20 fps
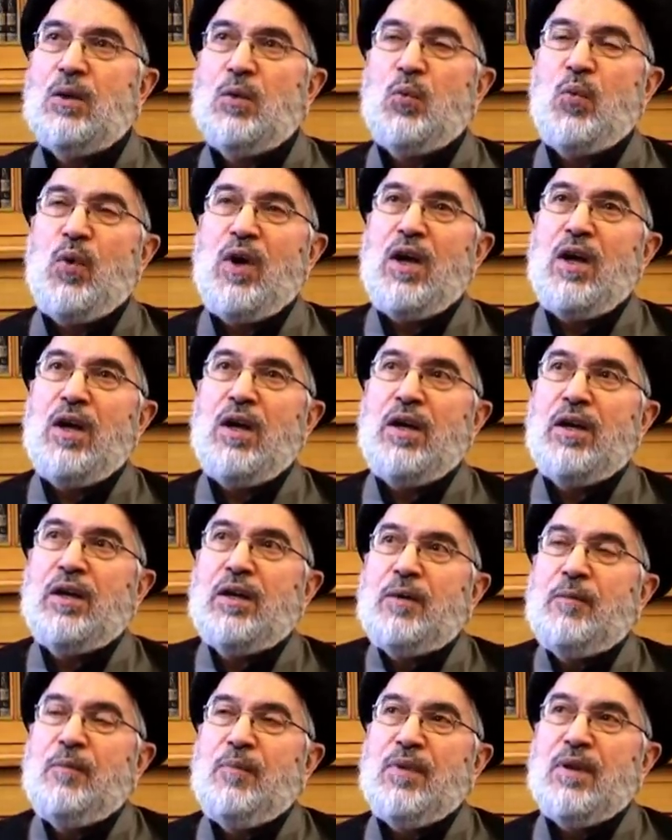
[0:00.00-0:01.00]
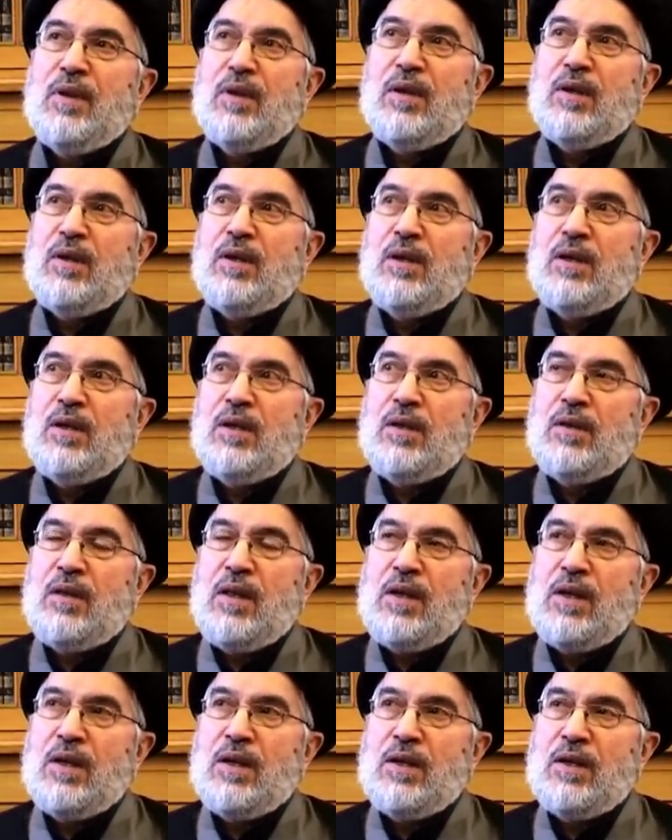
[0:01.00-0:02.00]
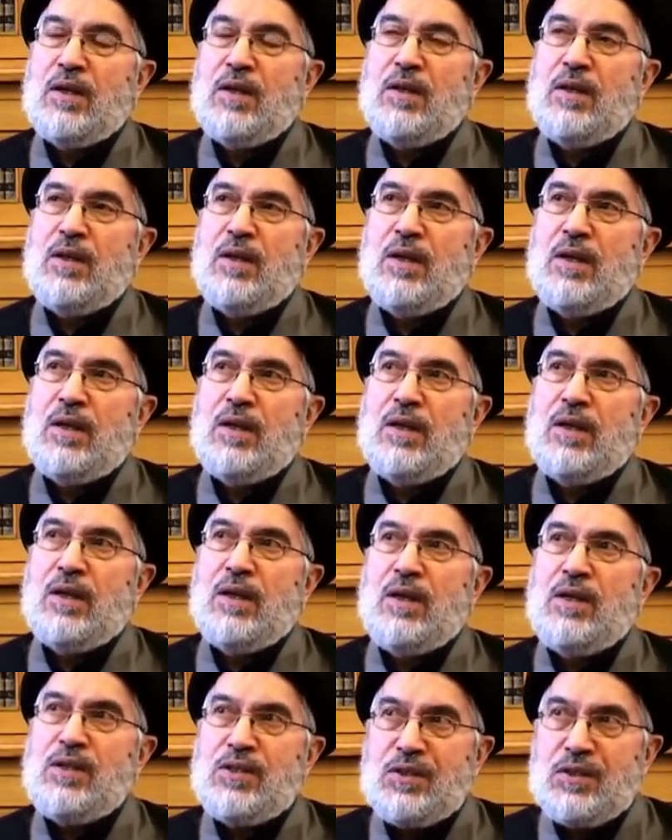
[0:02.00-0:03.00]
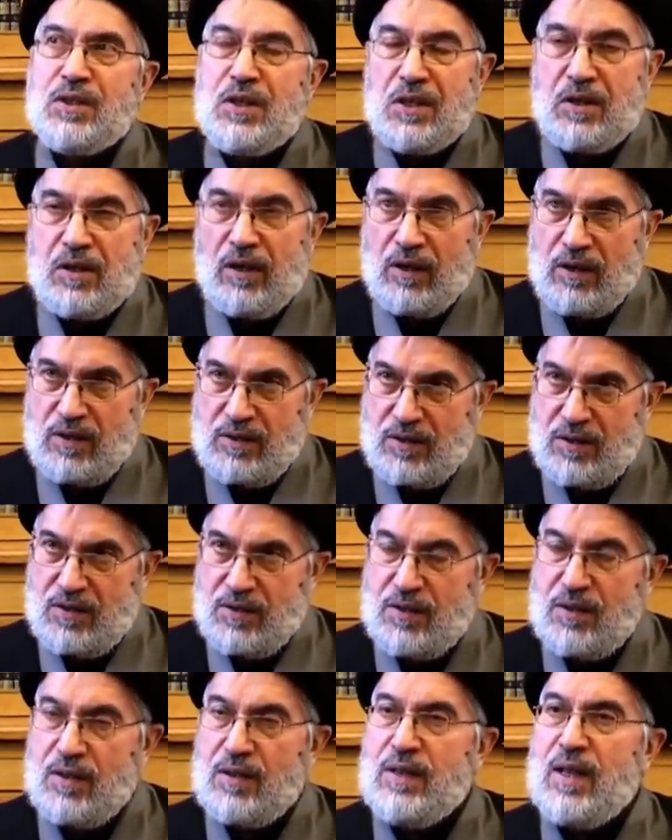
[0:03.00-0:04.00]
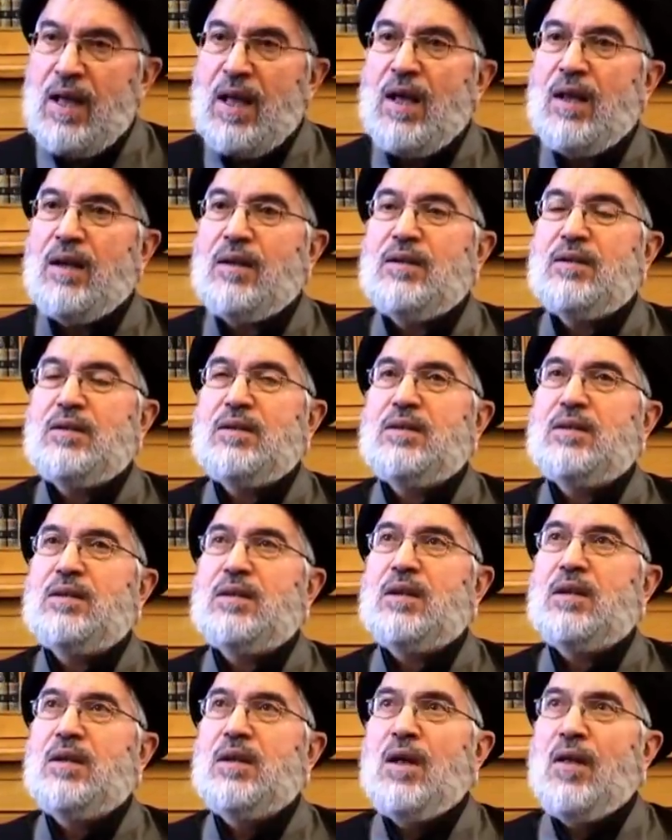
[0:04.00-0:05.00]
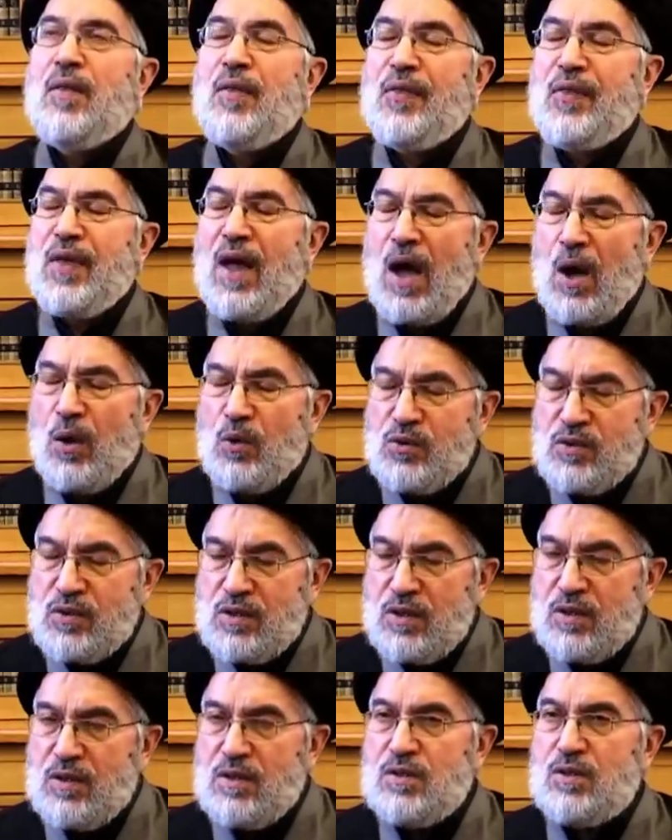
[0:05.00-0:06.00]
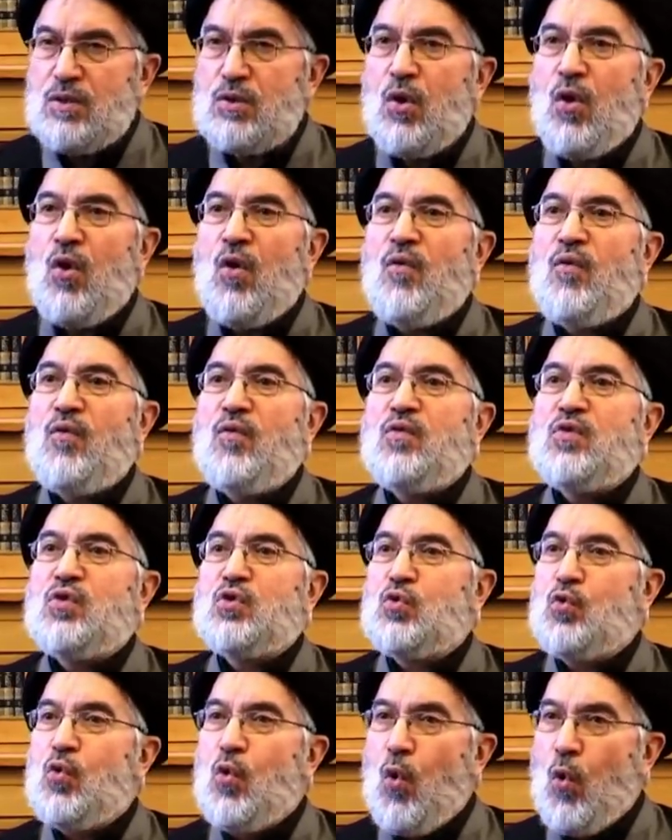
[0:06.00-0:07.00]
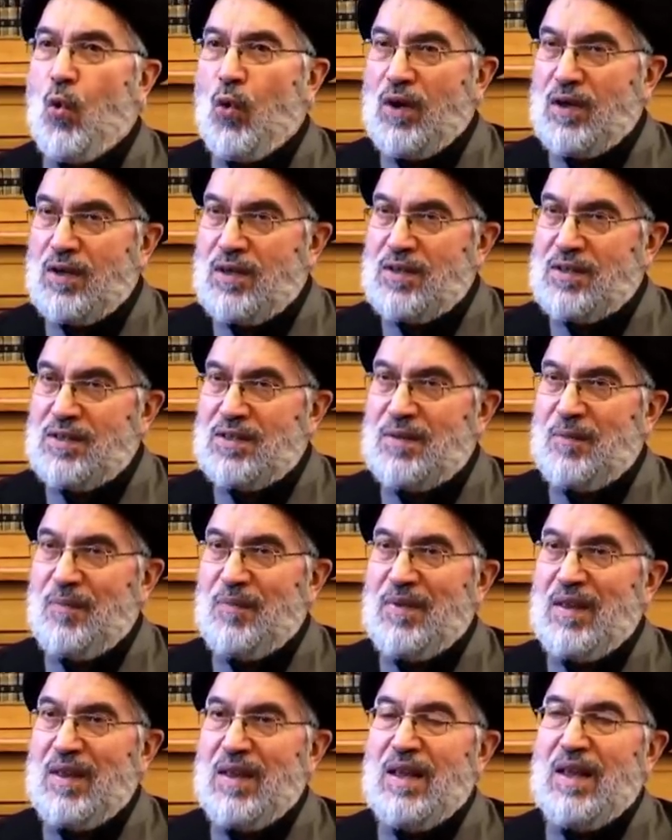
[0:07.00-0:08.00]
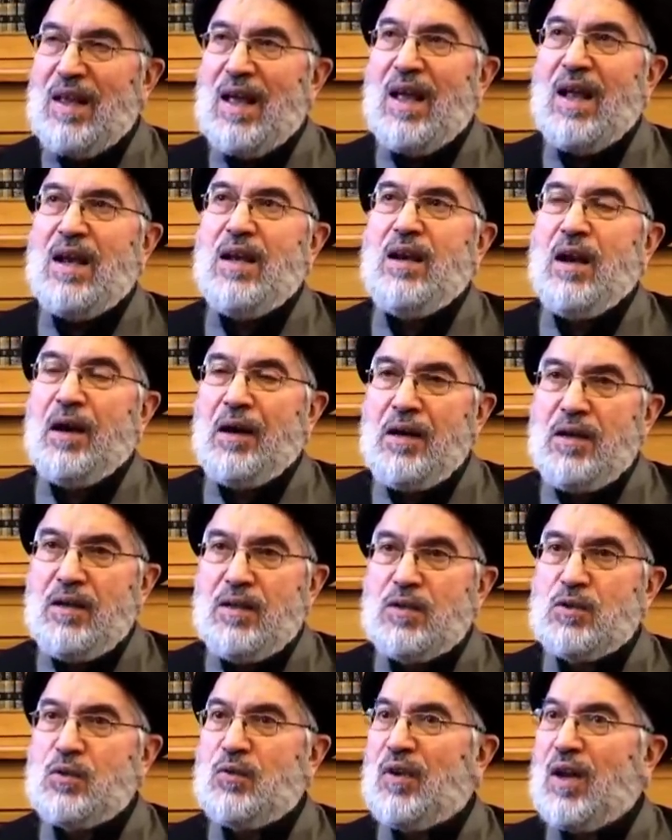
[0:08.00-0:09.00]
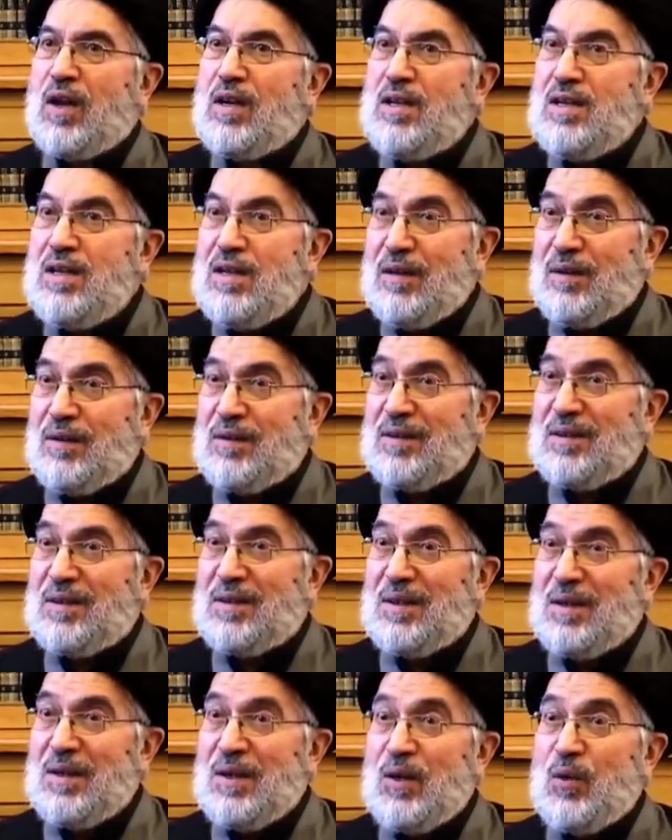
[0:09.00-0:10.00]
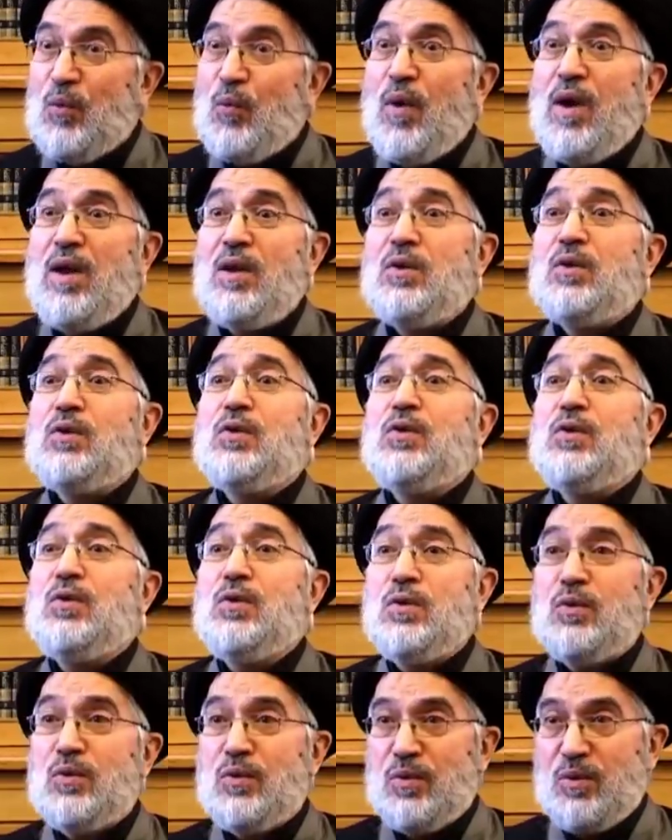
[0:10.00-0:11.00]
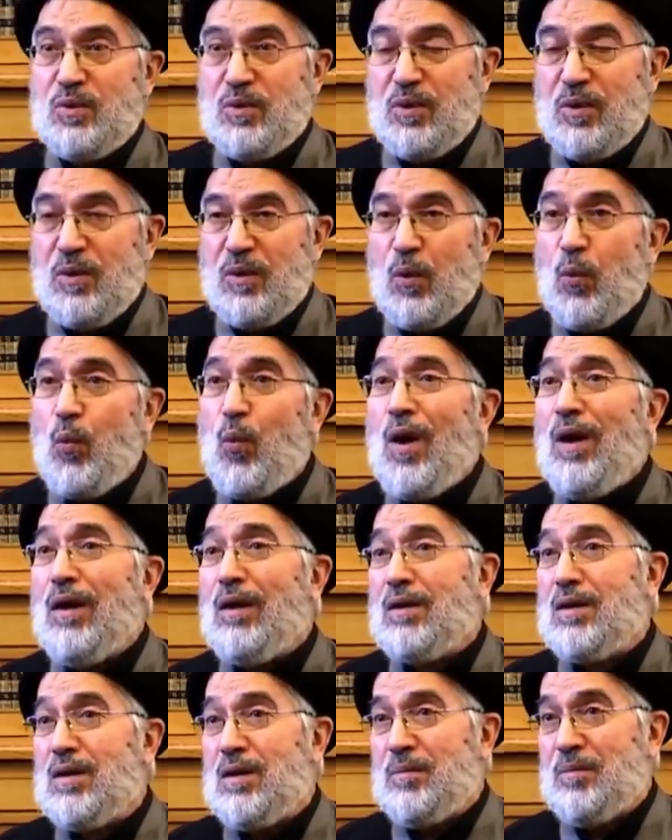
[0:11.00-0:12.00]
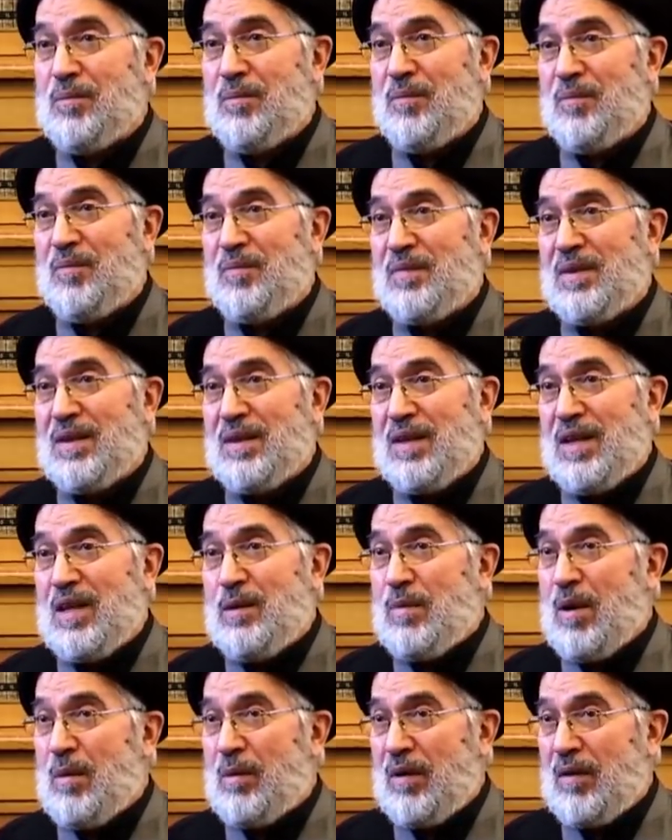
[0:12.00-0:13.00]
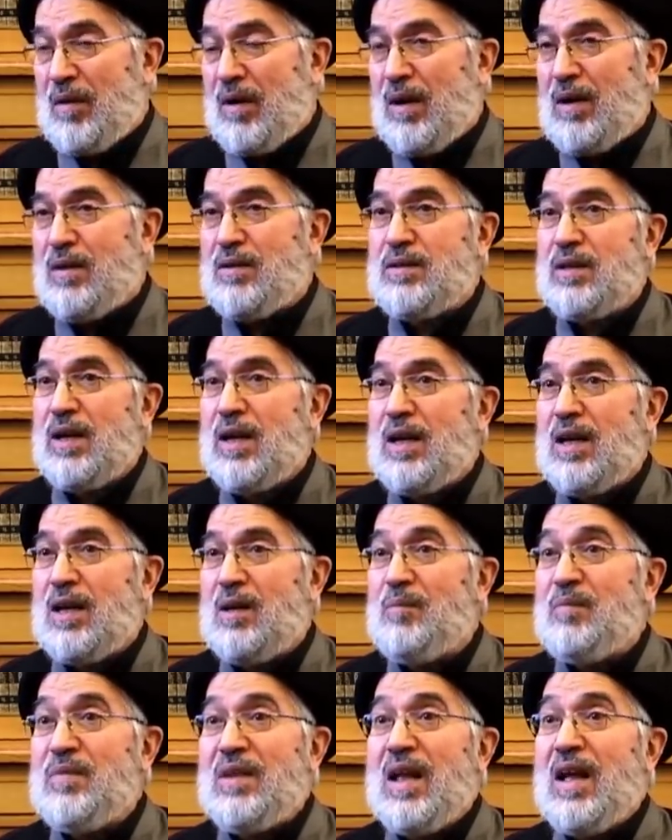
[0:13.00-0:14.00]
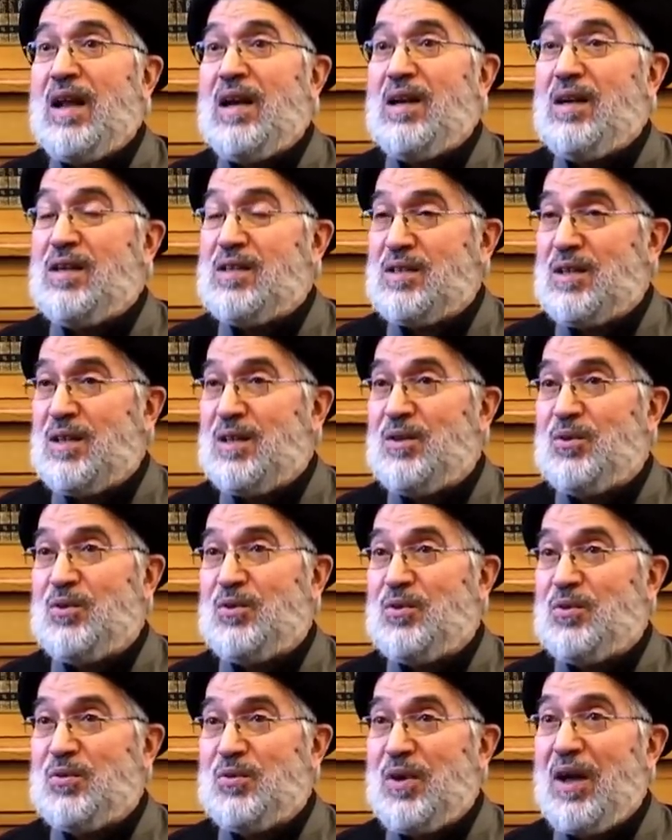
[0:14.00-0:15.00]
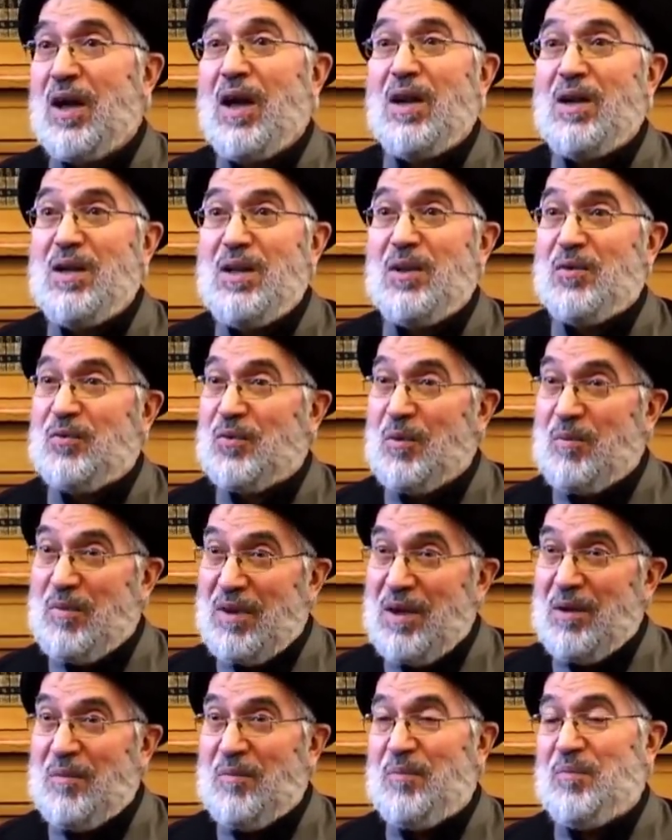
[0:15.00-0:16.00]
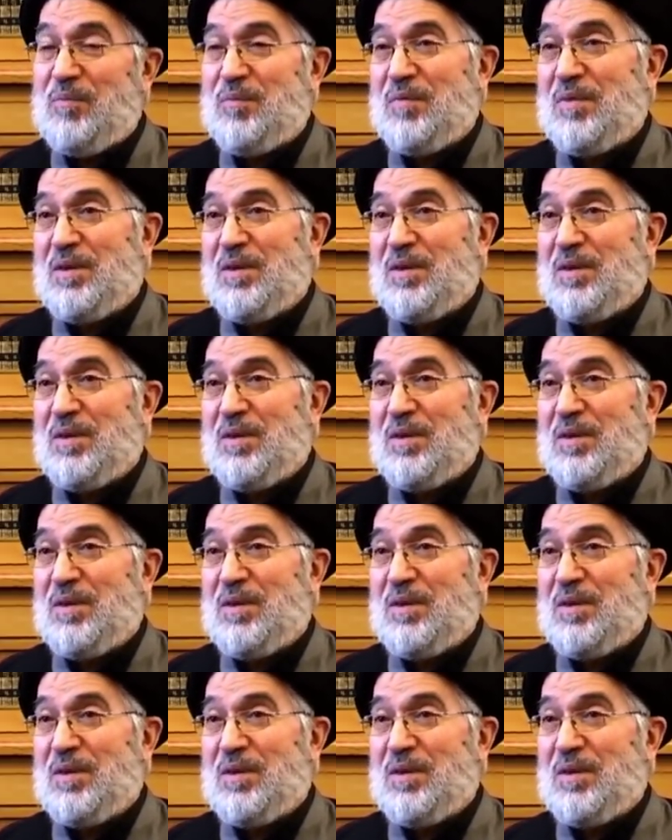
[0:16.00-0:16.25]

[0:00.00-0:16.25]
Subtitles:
Where the history tells us that thousands of scholars and narrators of hadith went to welcome Imam Ridha alayhi salam and listen to a hadith from him.